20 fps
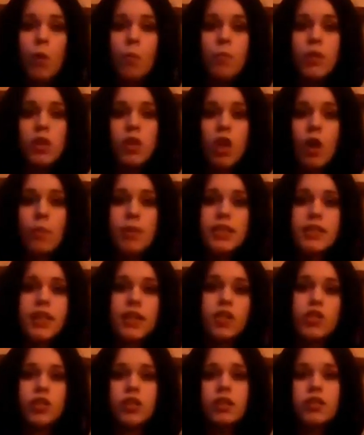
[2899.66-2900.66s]
pop them in the comment
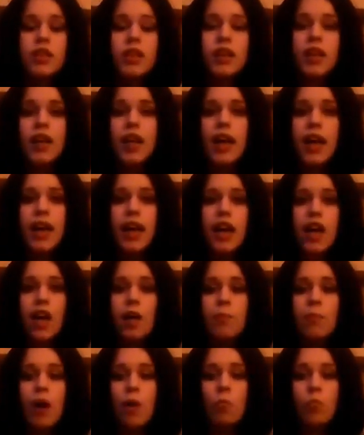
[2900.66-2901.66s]
section,
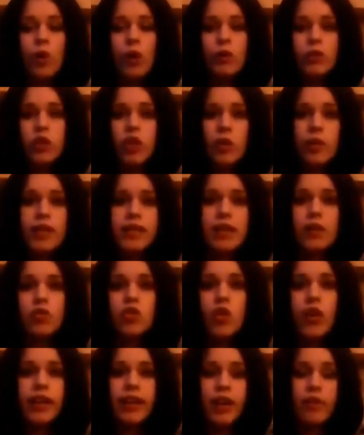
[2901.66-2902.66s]
and what I'll do is I'll
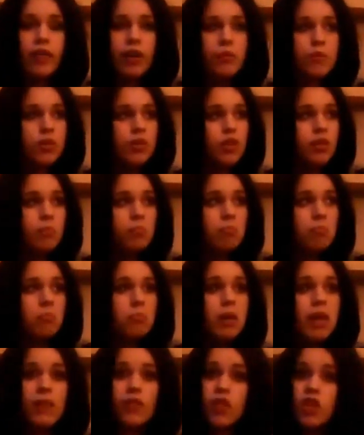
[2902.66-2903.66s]
try and get around to them.
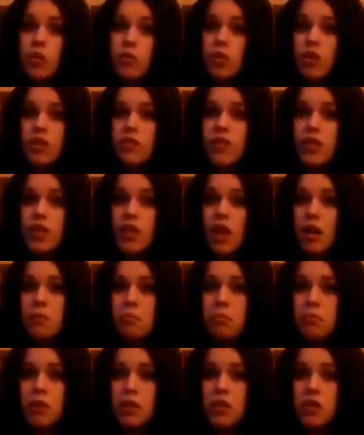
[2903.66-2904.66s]
If I do another video
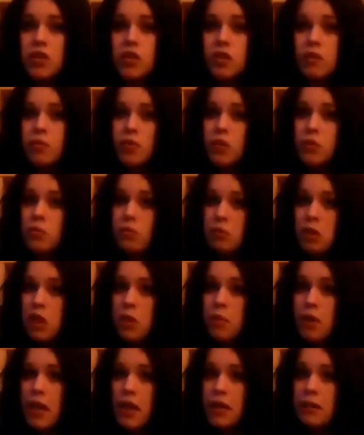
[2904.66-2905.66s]
and there's enough
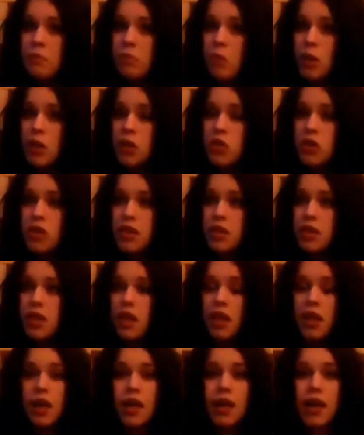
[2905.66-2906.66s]
Q&A questions,
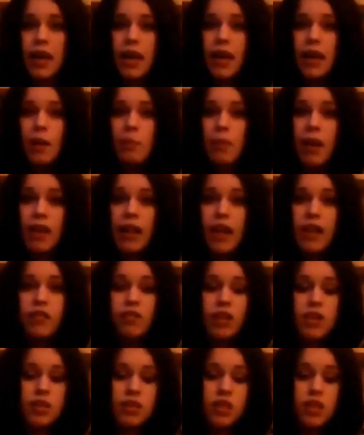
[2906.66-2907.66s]
I'll
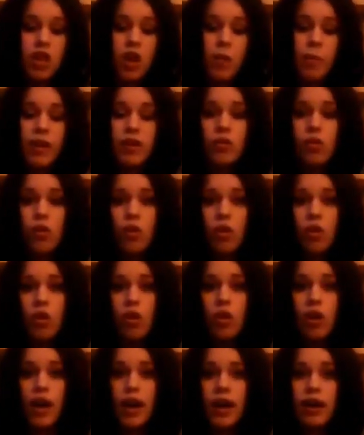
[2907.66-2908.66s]
either answer your comment
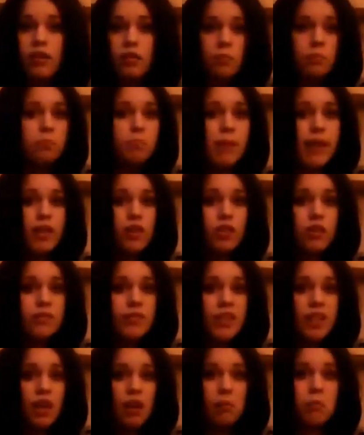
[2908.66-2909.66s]
or I'll make
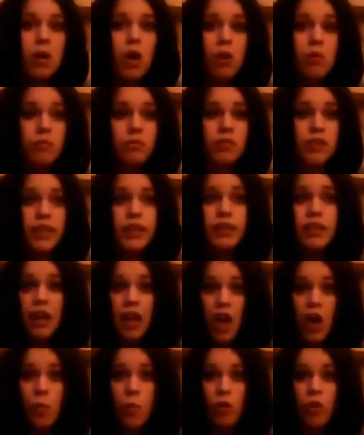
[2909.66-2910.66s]
another video, hopefully.
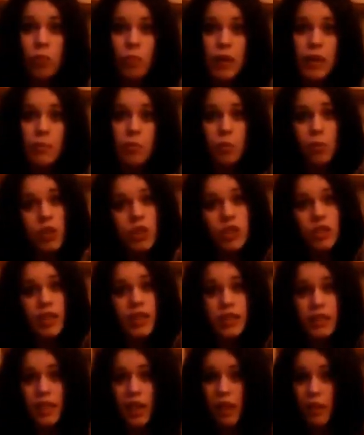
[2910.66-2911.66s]
I hope enough people watch
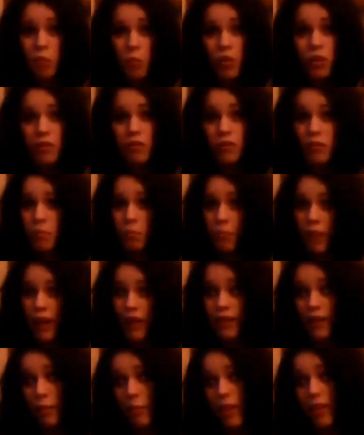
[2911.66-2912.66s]
this and want
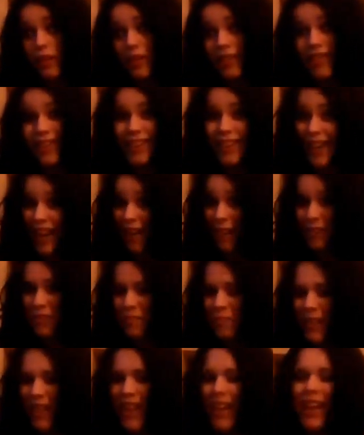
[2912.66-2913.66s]
my opinion and
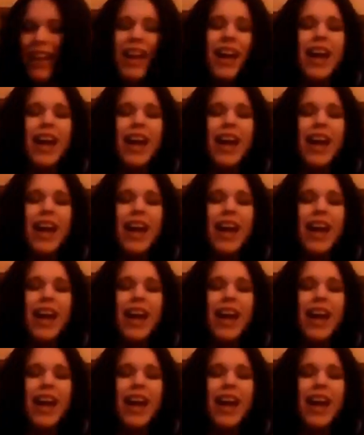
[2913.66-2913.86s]
help.